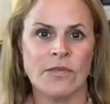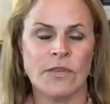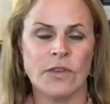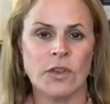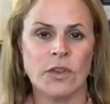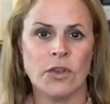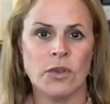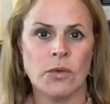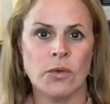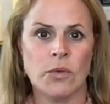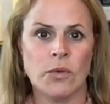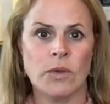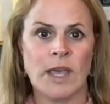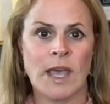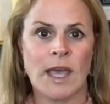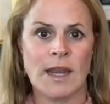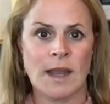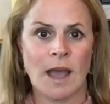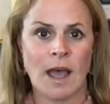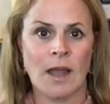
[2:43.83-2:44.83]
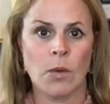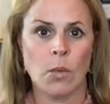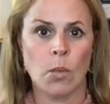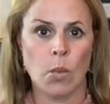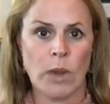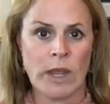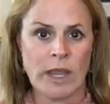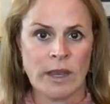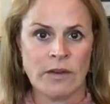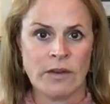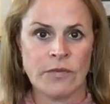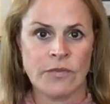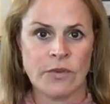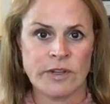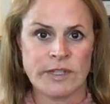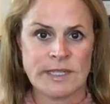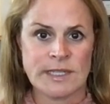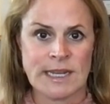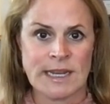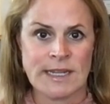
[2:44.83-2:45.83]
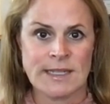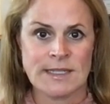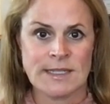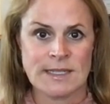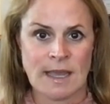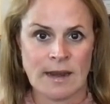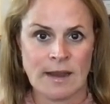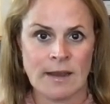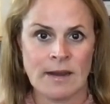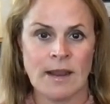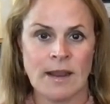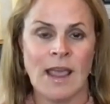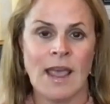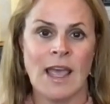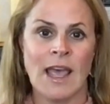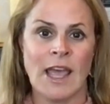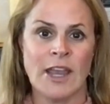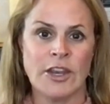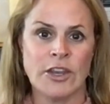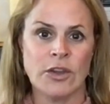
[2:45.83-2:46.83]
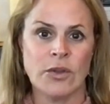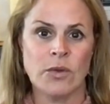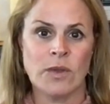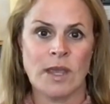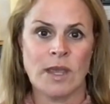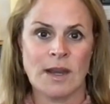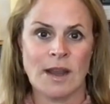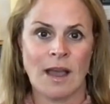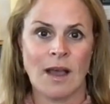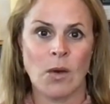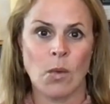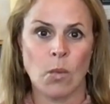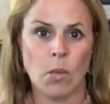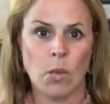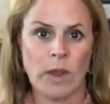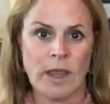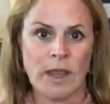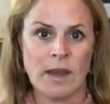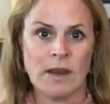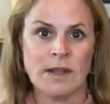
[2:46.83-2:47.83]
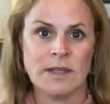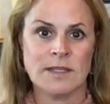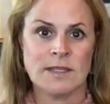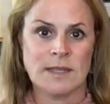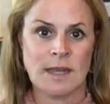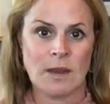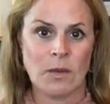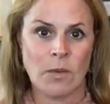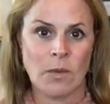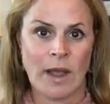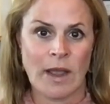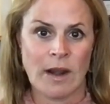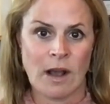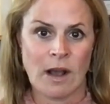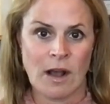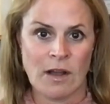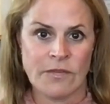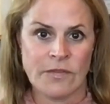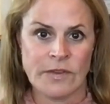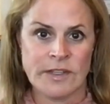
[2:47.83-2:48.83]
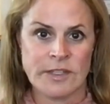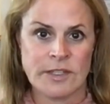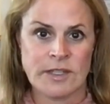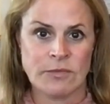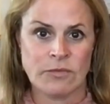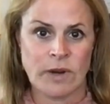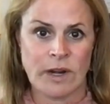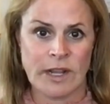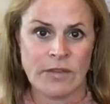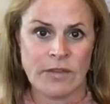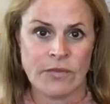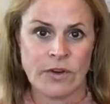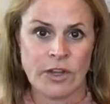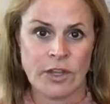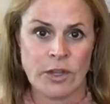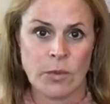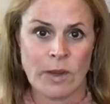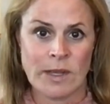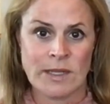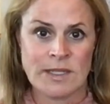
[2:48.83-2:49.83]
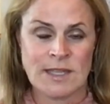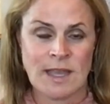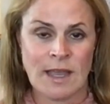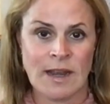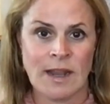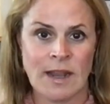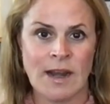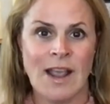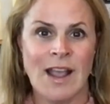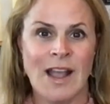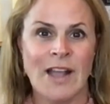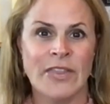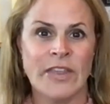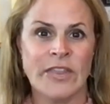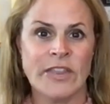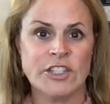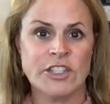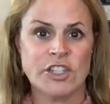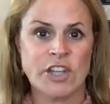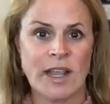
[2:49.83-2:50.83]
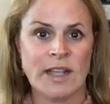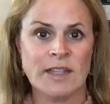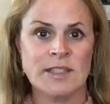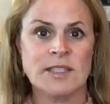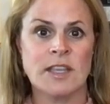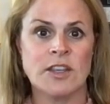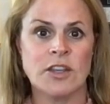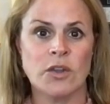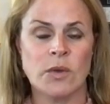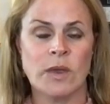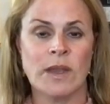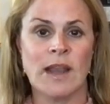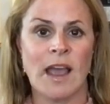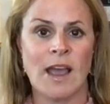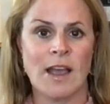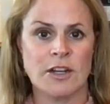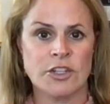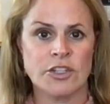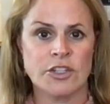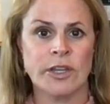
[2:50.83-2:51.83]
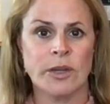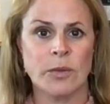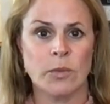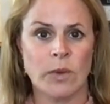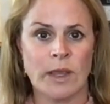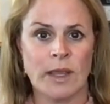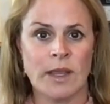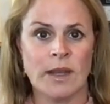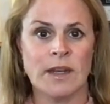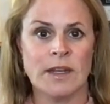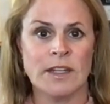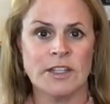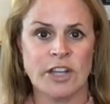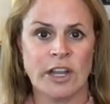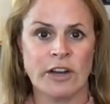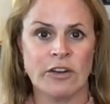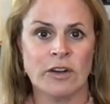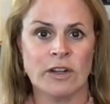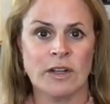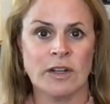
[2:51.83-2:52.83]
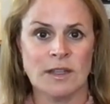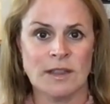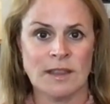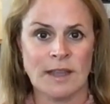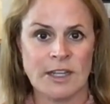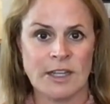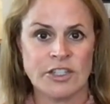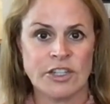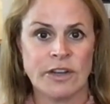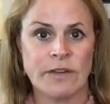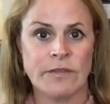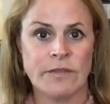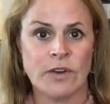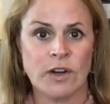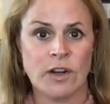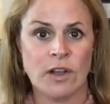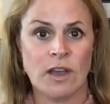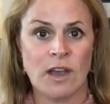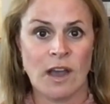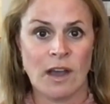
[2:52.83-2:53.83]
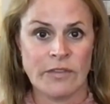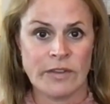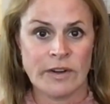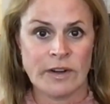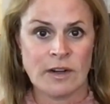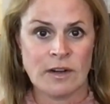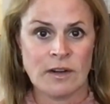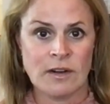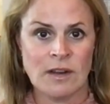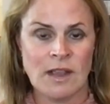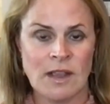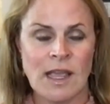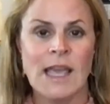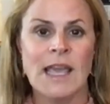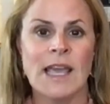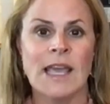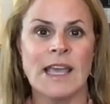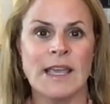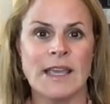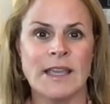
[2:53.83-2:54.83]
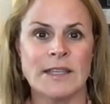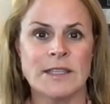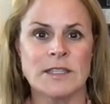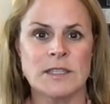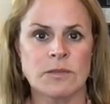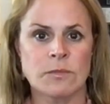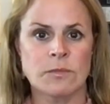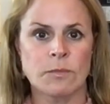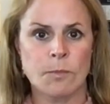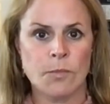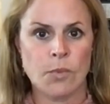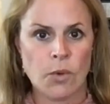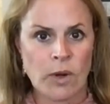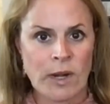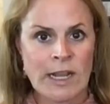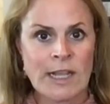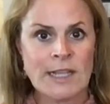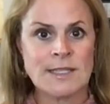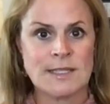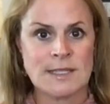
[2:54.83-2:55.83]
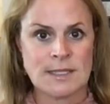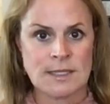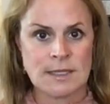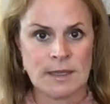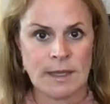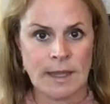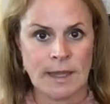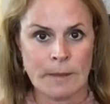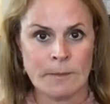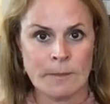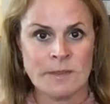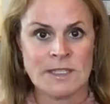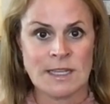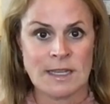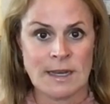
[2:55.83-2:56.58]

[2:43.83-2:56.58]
you cannot win for state senate and you cannot win statewide office running for U S Senate, then the chance that you can actually win in a general election for governor is pretty slim to